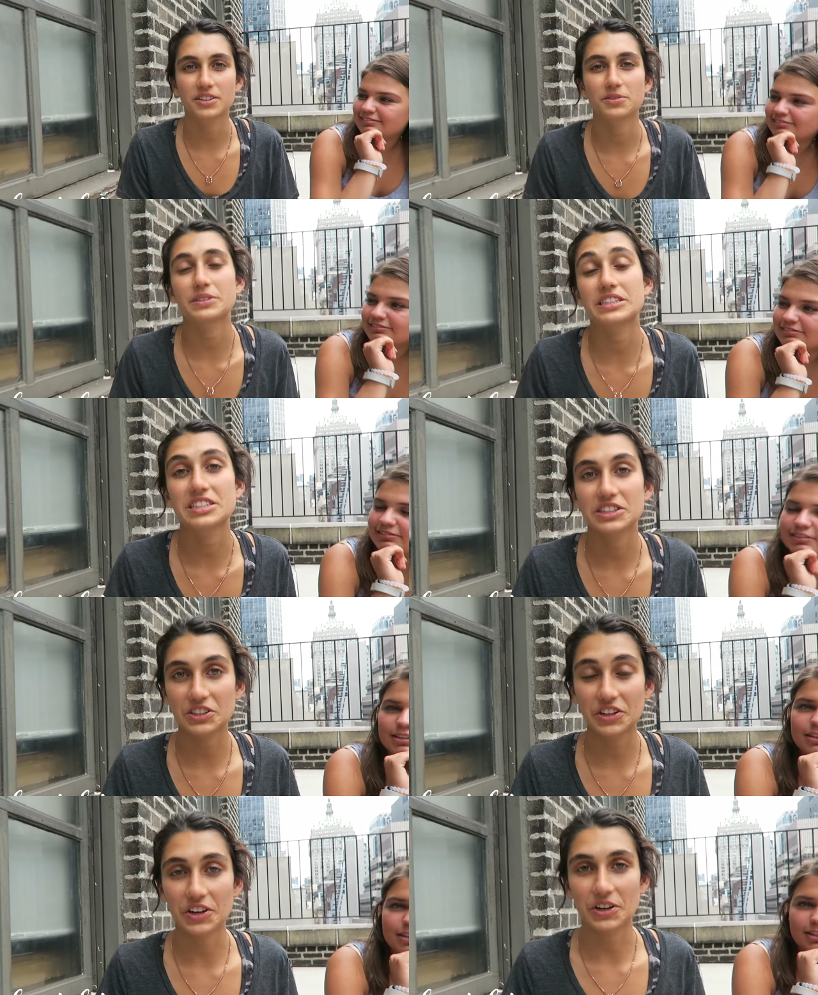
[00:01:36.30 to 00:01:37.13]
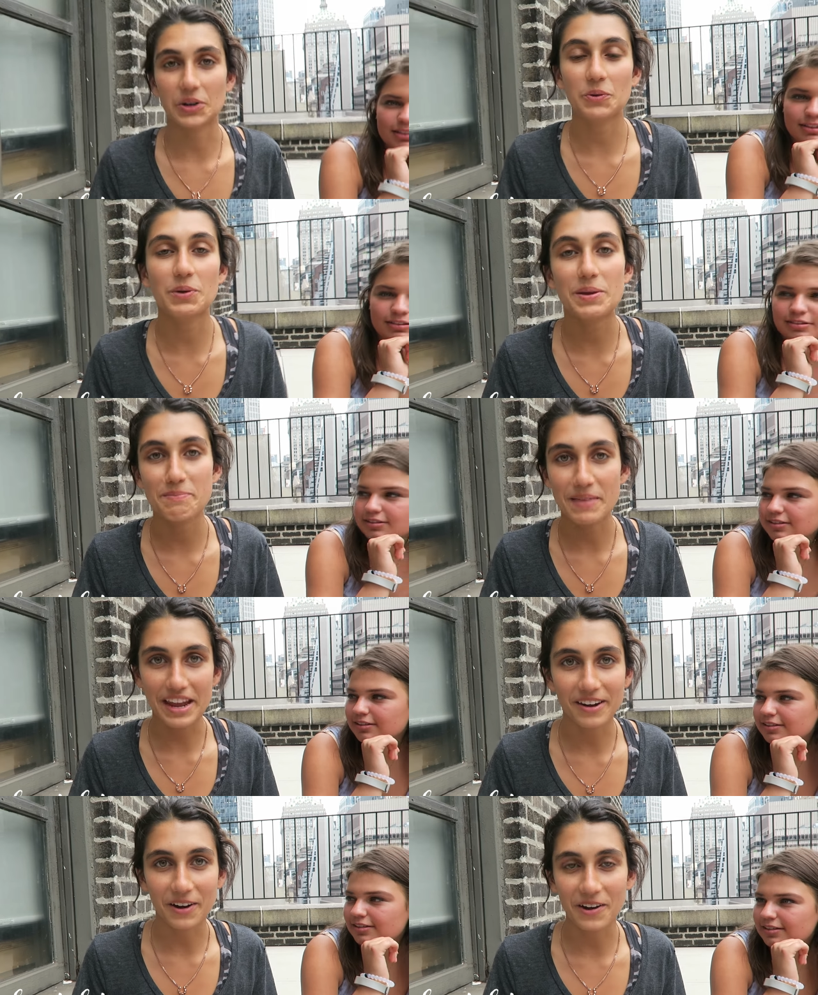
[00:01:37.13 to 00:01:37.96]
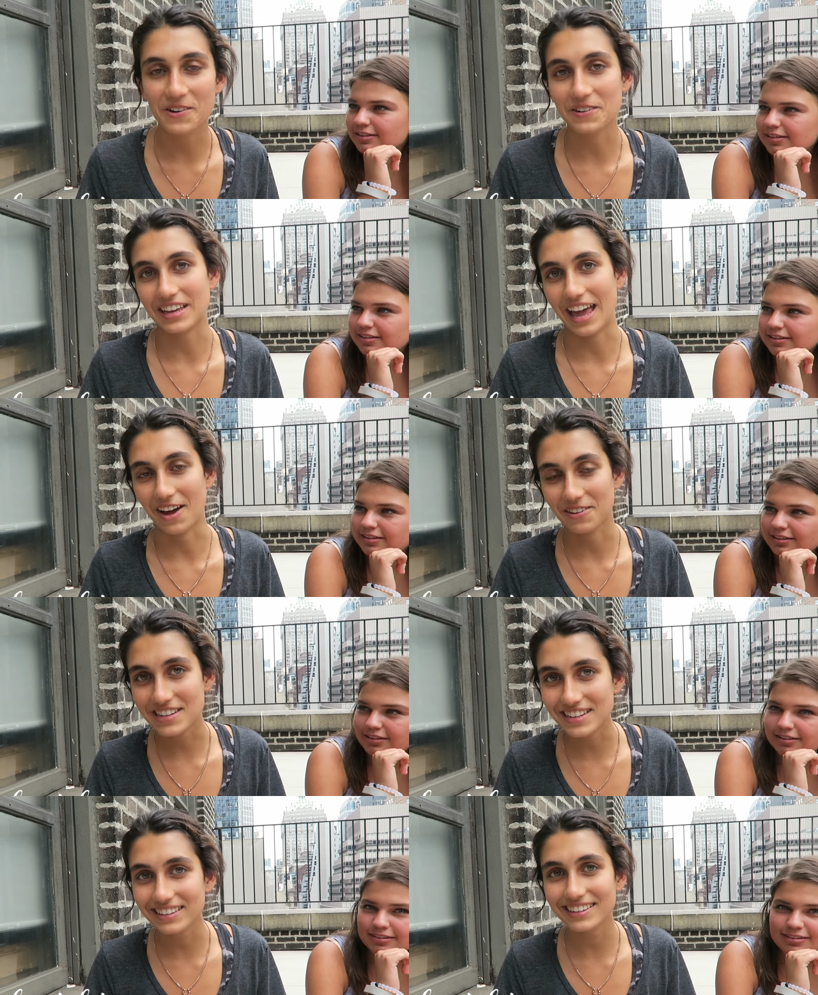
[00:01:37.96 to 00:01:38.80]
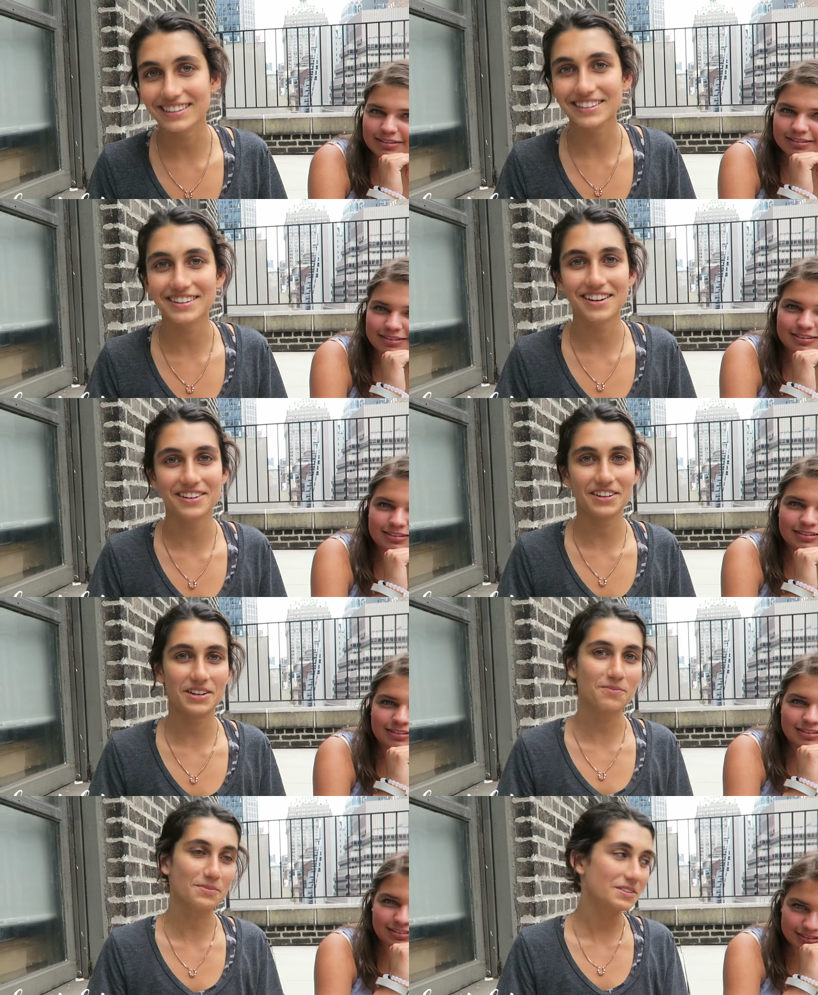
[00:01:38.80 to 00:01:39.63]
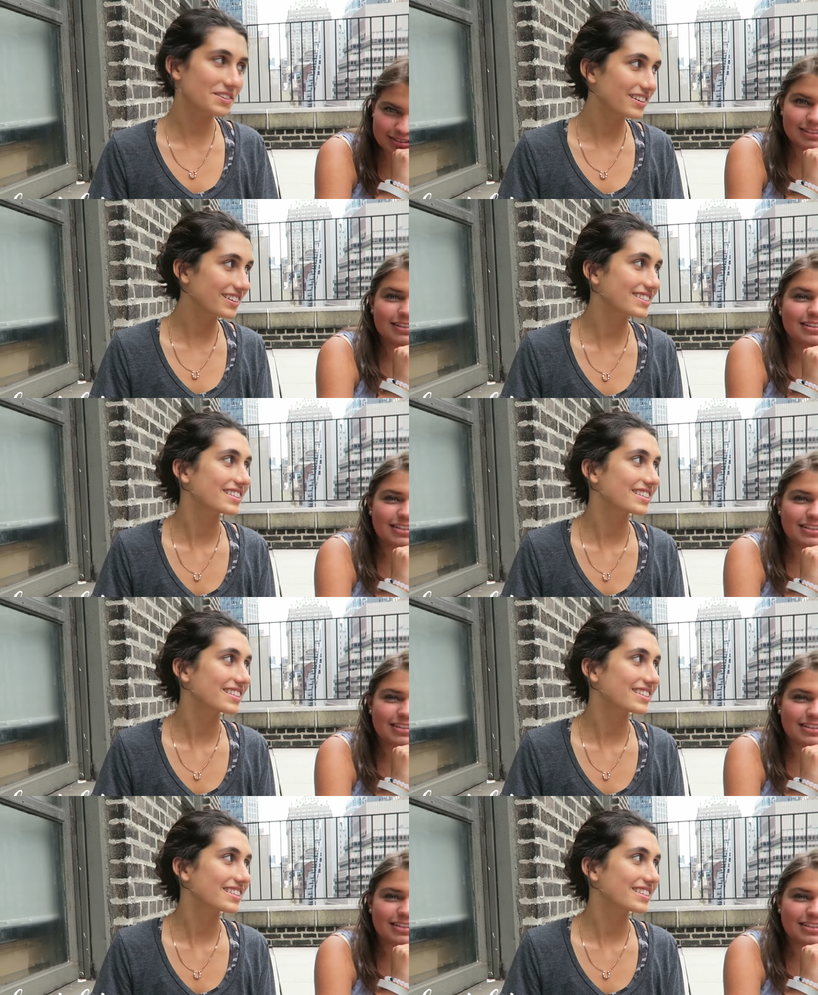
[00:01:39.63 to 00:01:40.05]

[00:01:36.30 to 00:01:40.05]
Speaker 1: or we didn't learn, we made our own calculator on our computers.